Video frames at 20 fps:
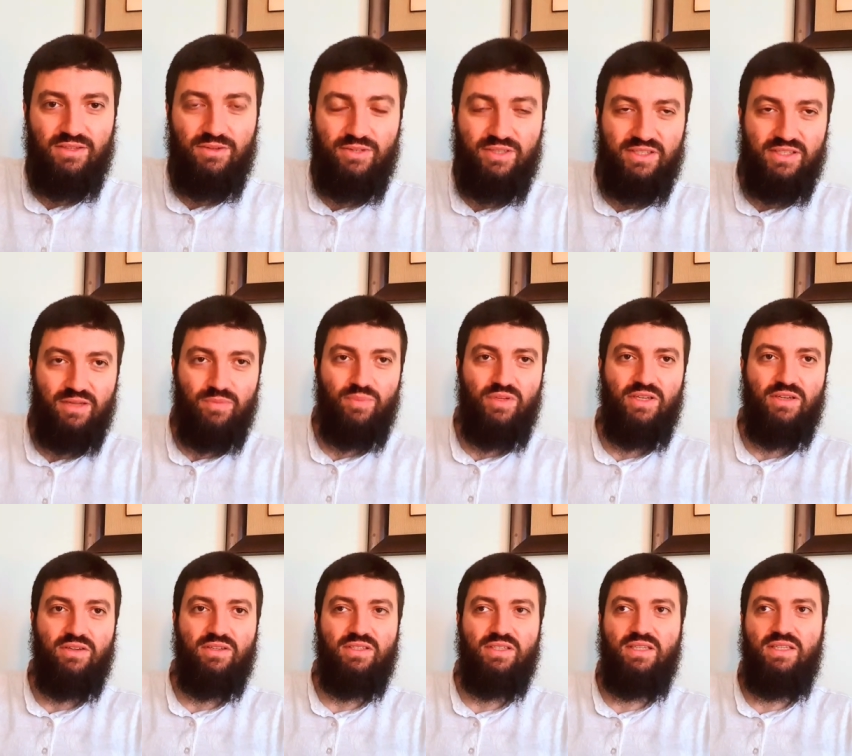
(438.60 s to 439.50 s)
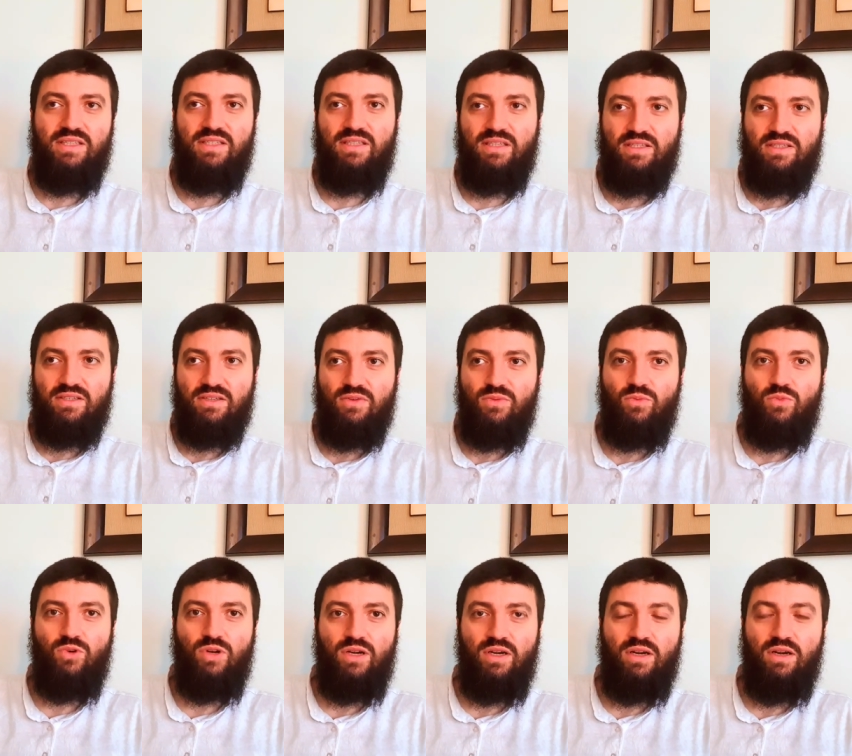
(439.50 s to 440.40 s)
so it's not because he's not
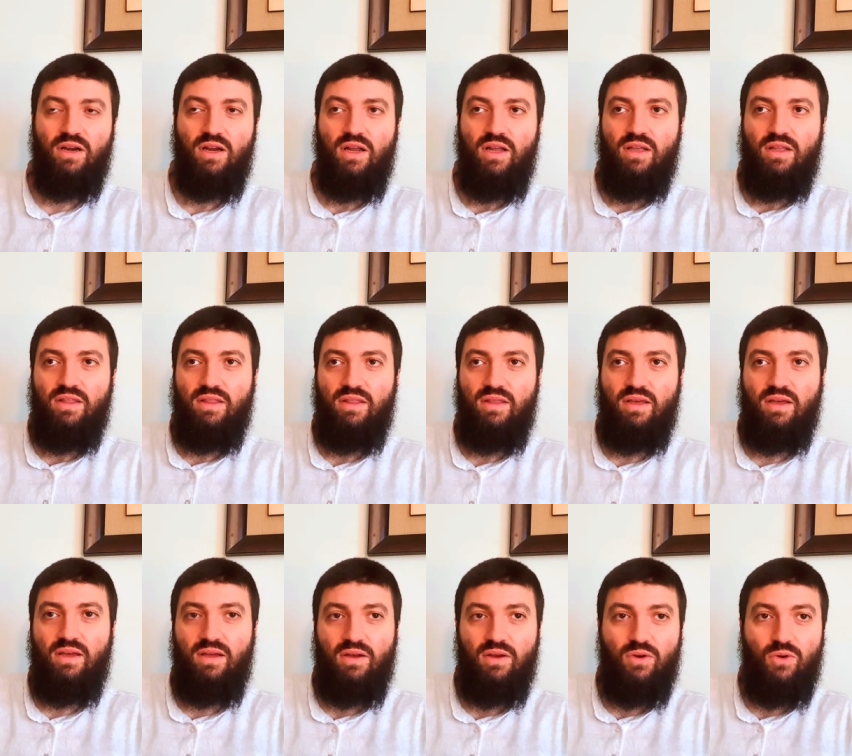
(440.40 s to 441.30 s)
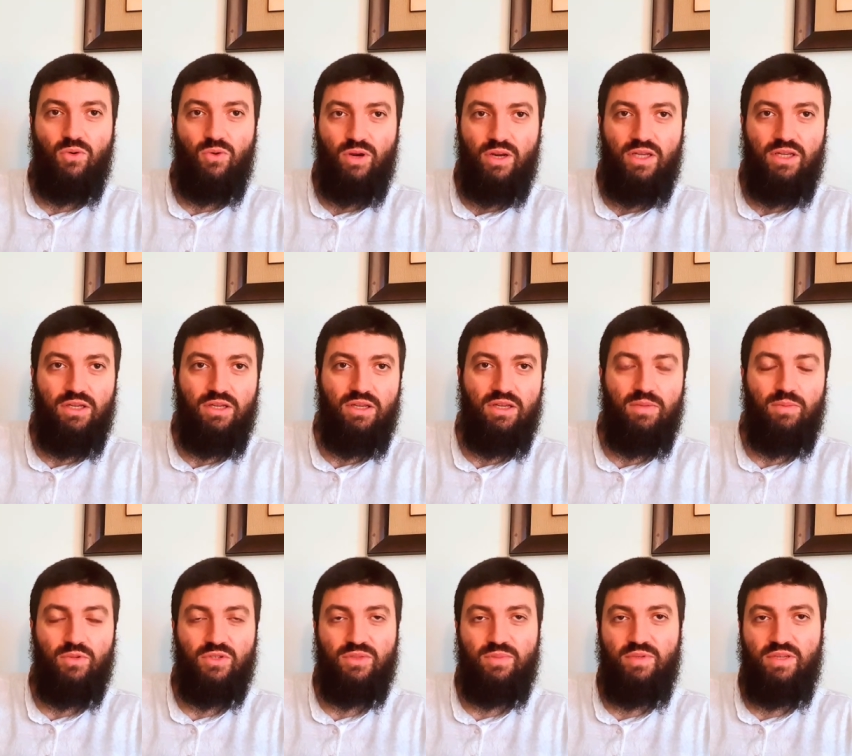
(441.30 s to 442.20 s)
somewhere uh, or he, he
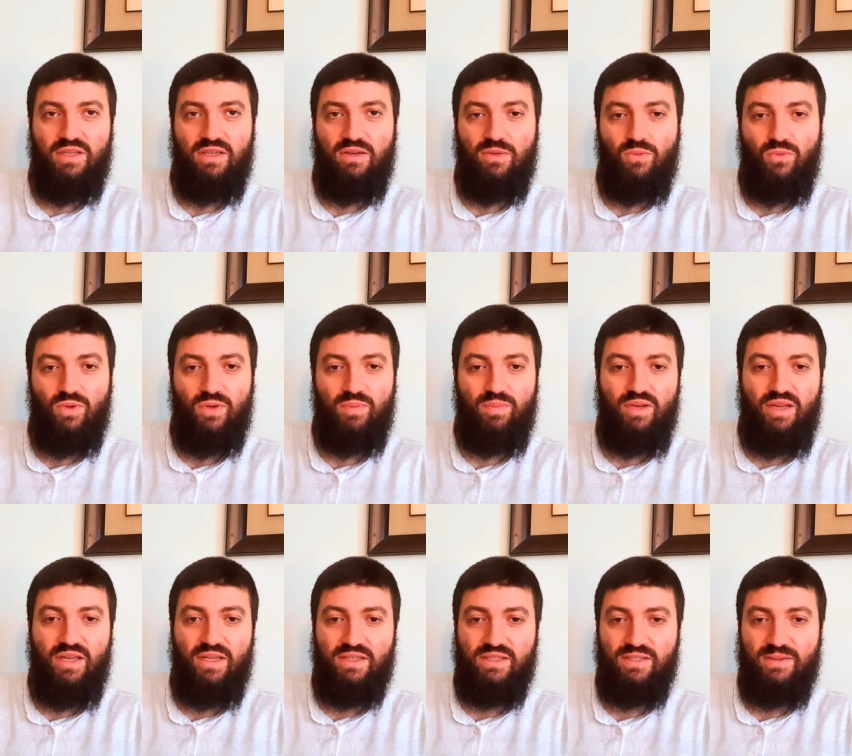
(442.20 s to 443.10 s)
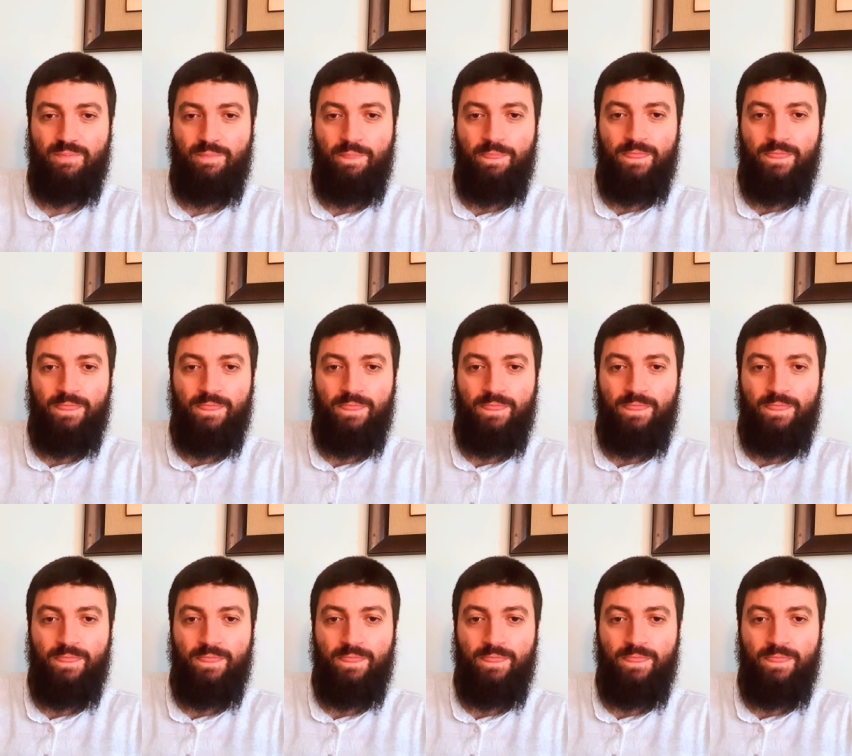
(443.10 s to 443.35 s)
must be in one place.